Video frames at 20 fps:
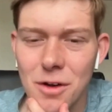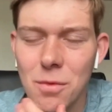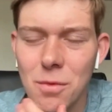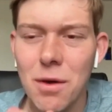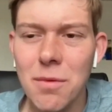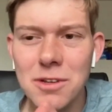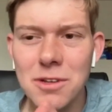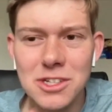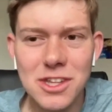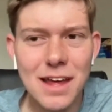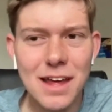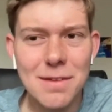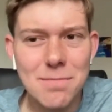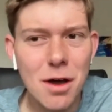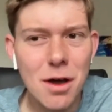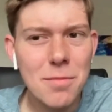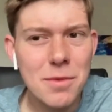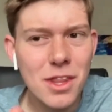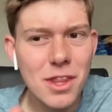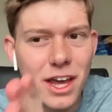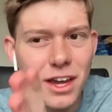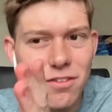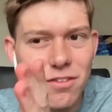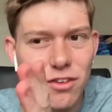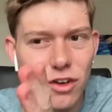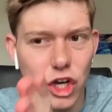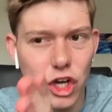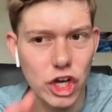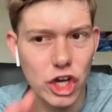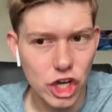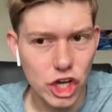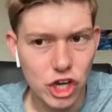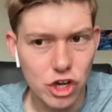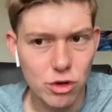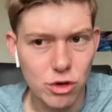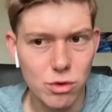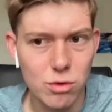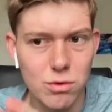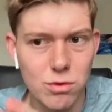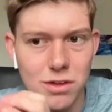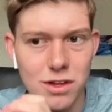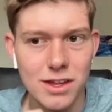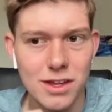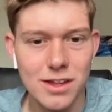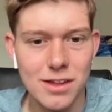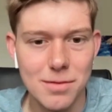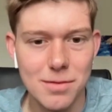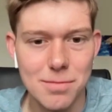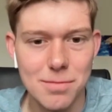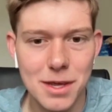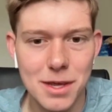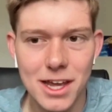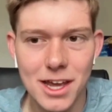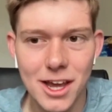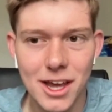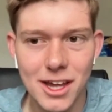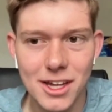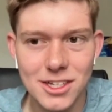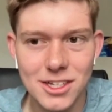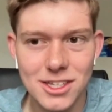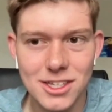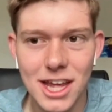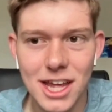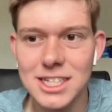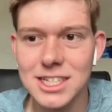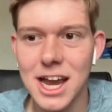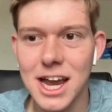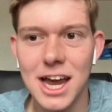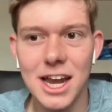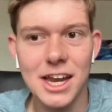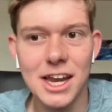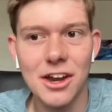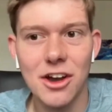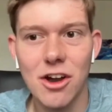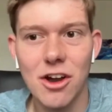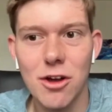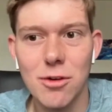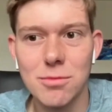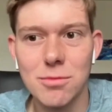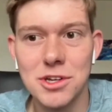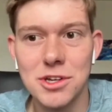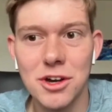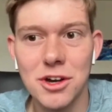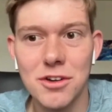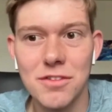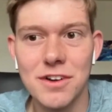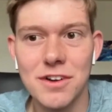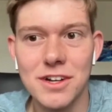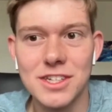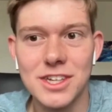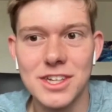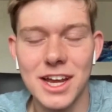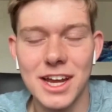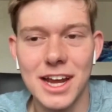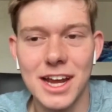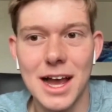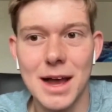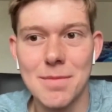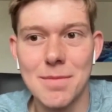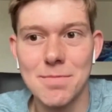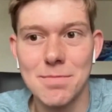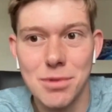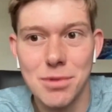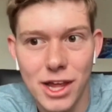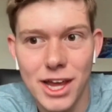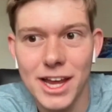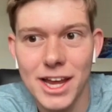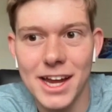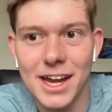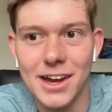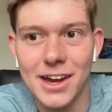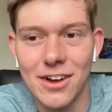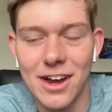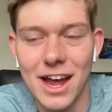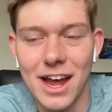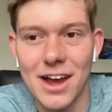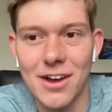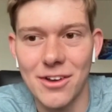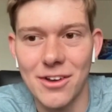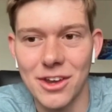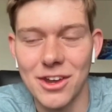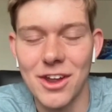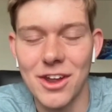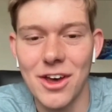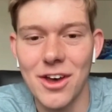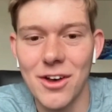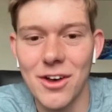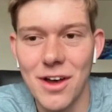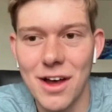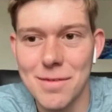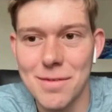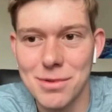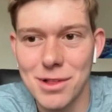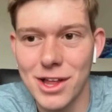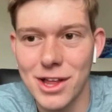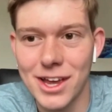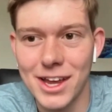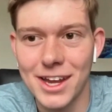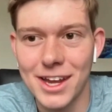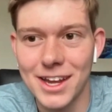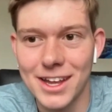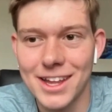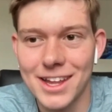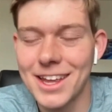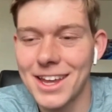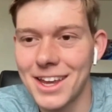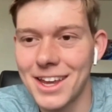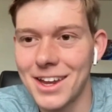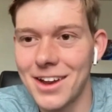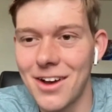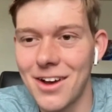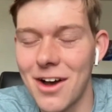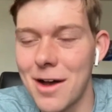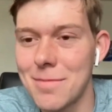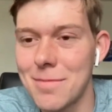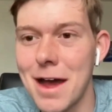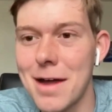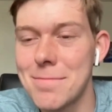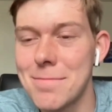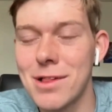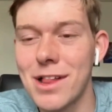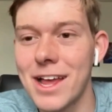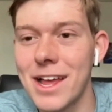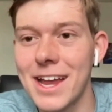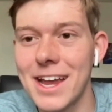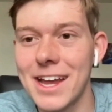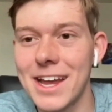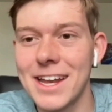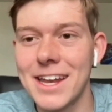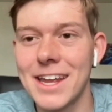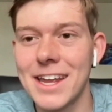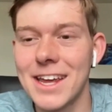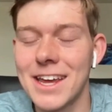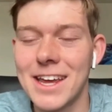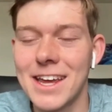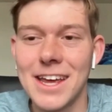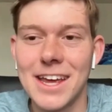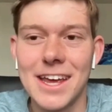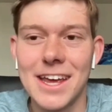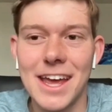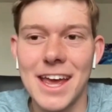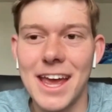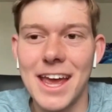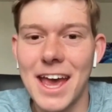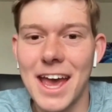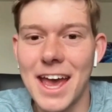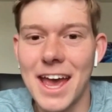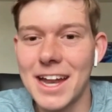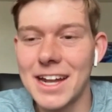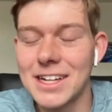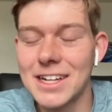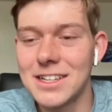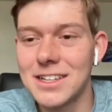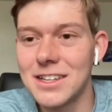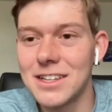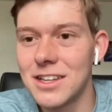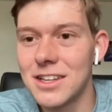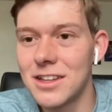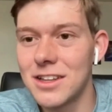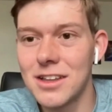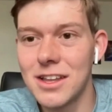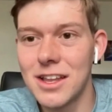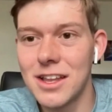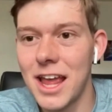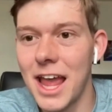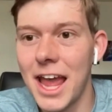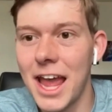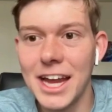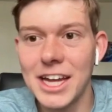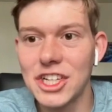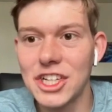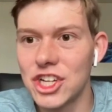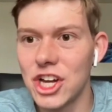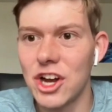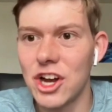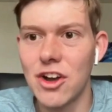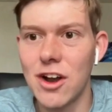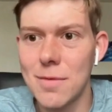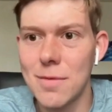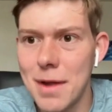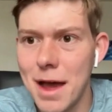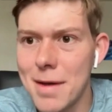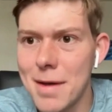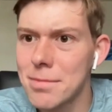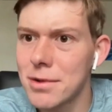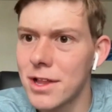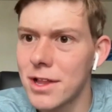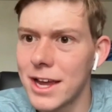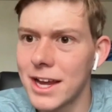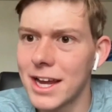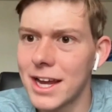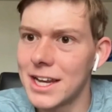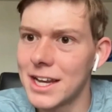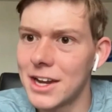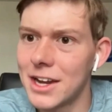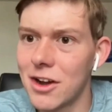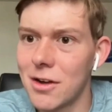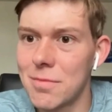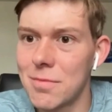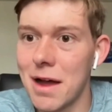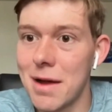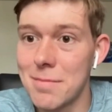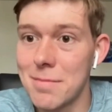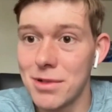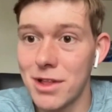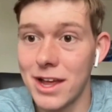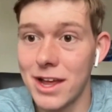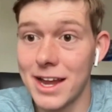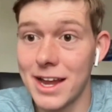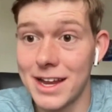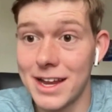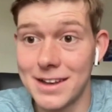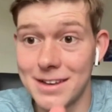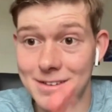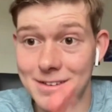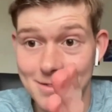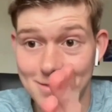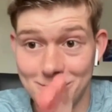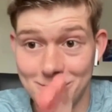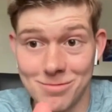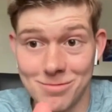What was that moment like for you? Because that's kind of your home turf. It's like, I'm playing here now, I'm playing, I'm not playing in Asia or I'm not playing in Europe. I'm playing